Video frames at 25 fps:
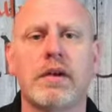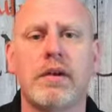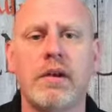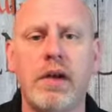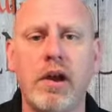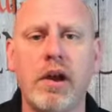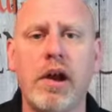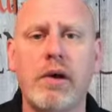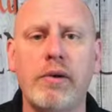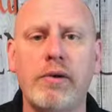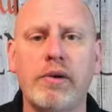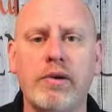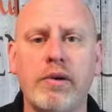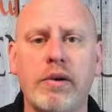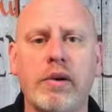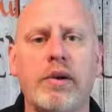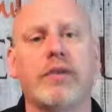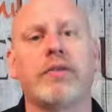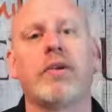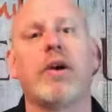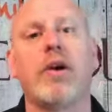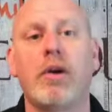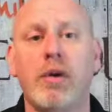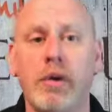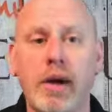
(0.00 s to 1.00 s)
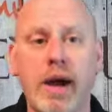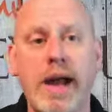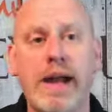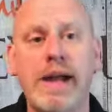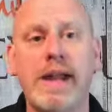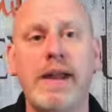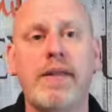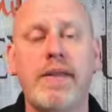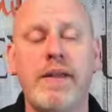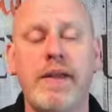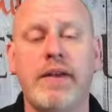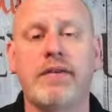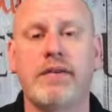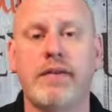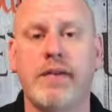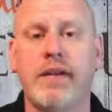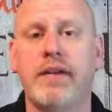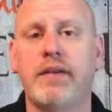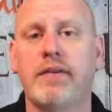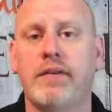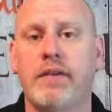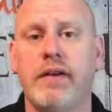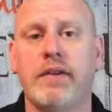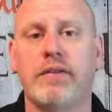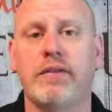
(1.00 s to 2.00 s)
Oh, how was yours? Well, I did this,
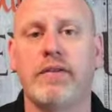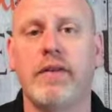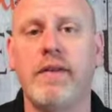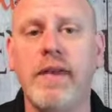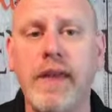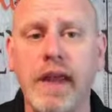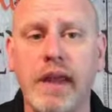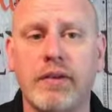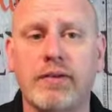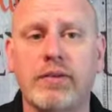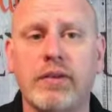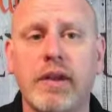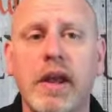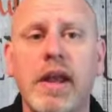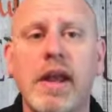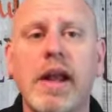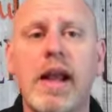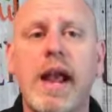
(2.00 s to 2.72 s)
this, this, and this.